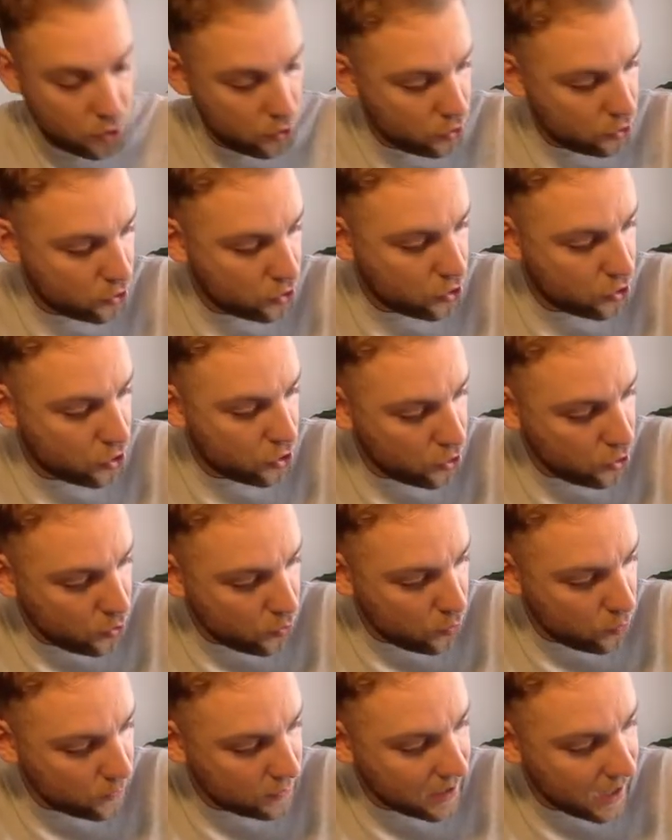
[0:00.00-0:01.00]

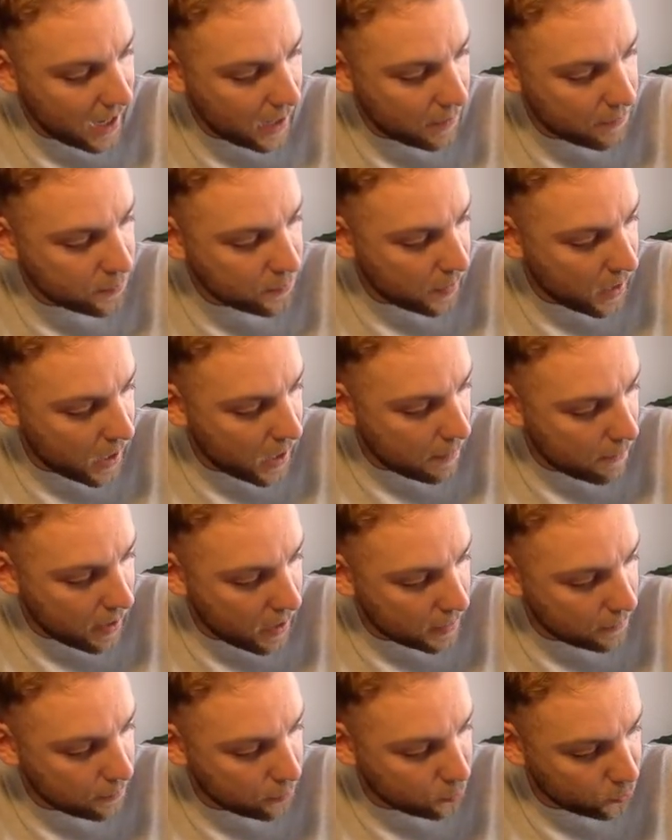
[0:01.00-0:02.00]
2 times by my
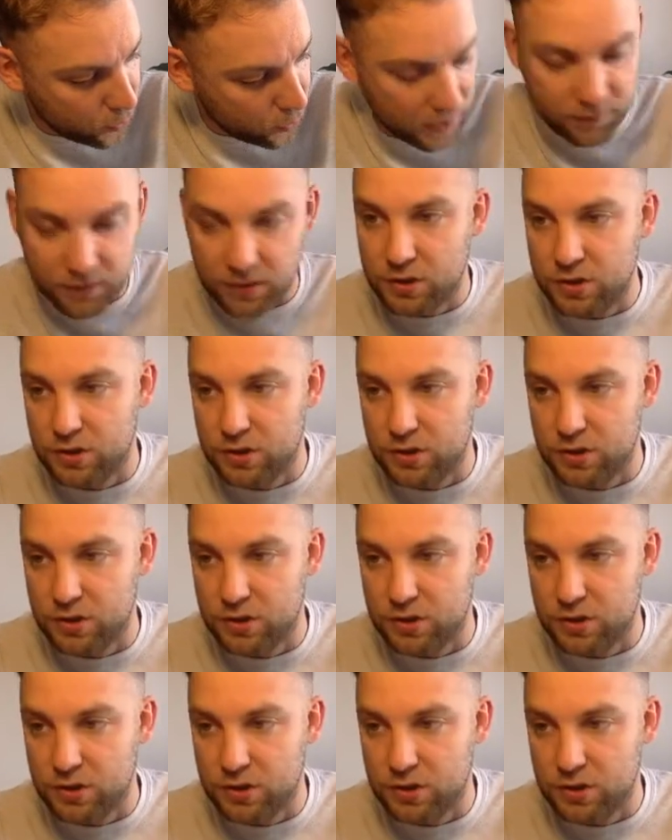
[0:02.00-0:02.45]
previous